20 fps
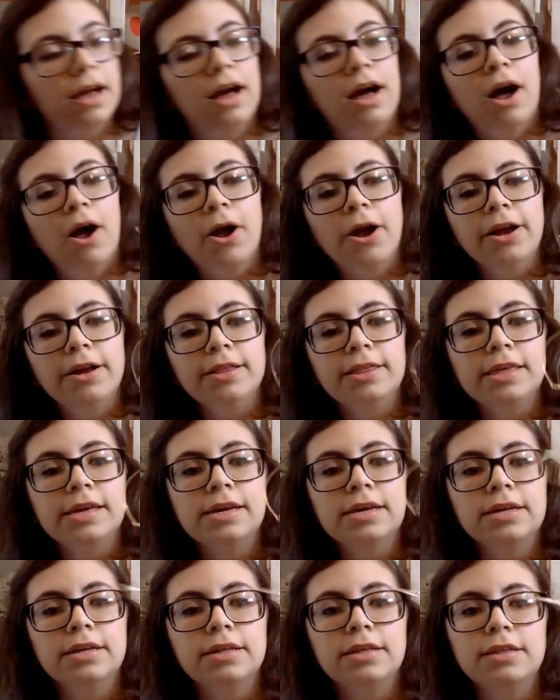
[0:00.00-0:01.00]
a
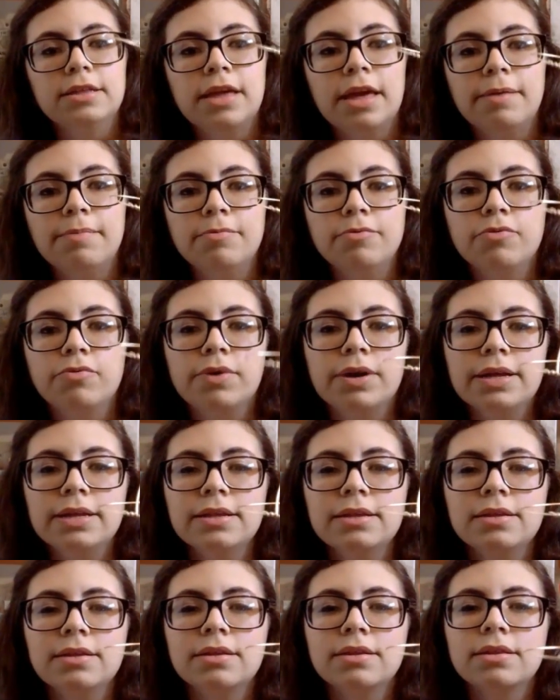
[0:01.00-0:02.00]
heart-shaped
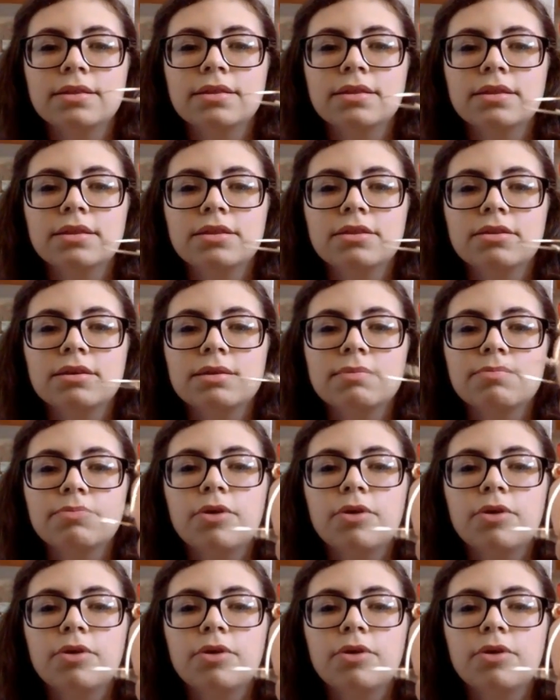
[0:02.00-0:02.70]
one, which you can